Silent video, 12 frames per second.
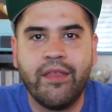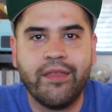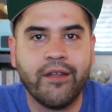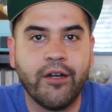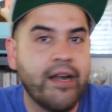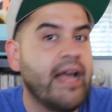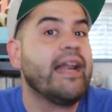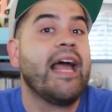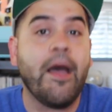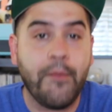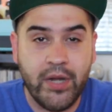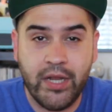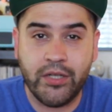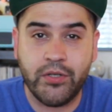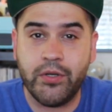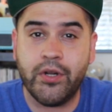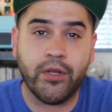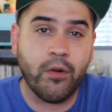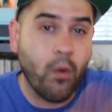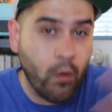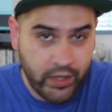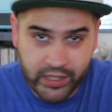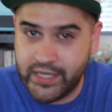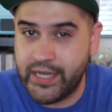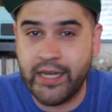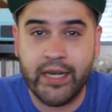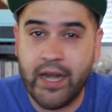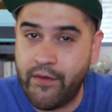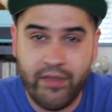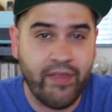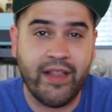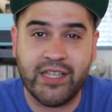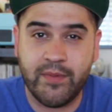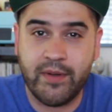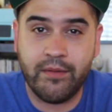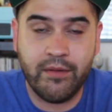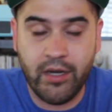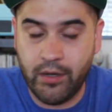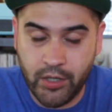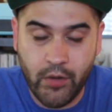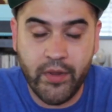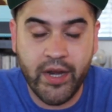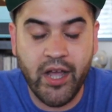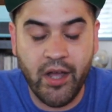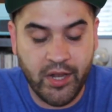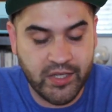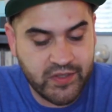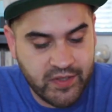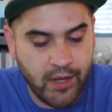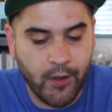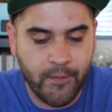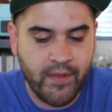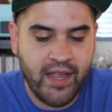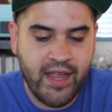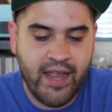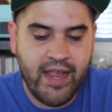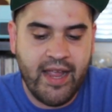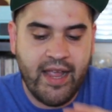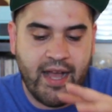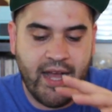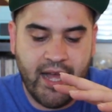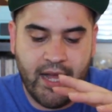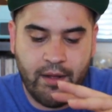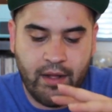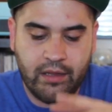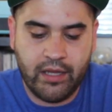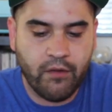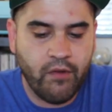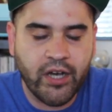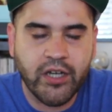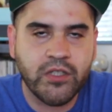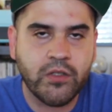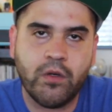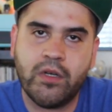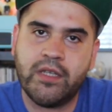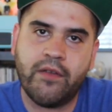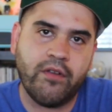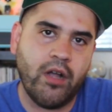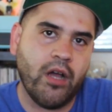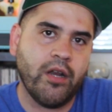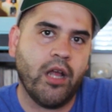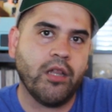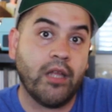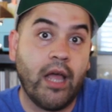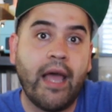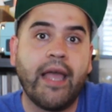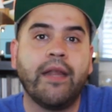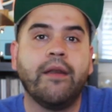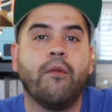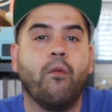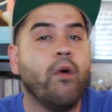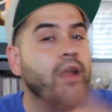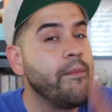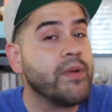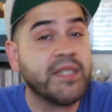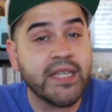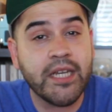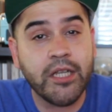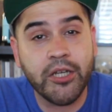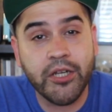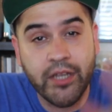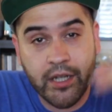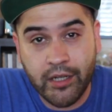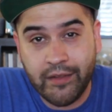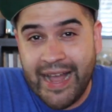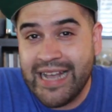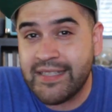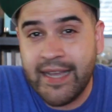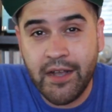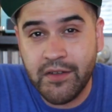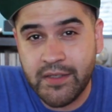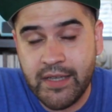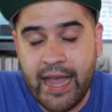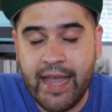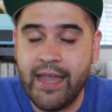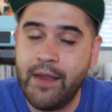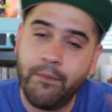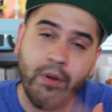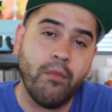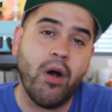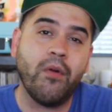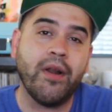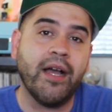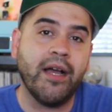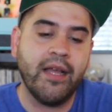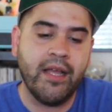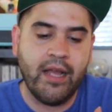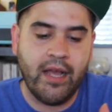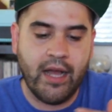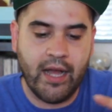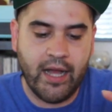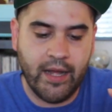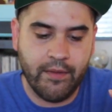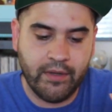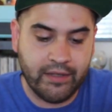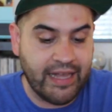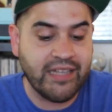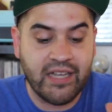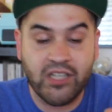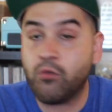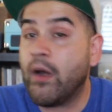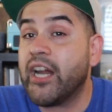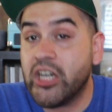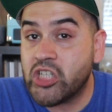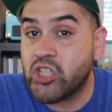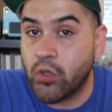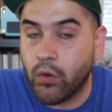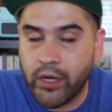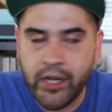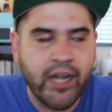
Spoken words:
they're not happening due to the quarantine and everything that's been going on. So a lot of record stores have gone online. One in particular, the Glass House in Pomona, the Glass House record store,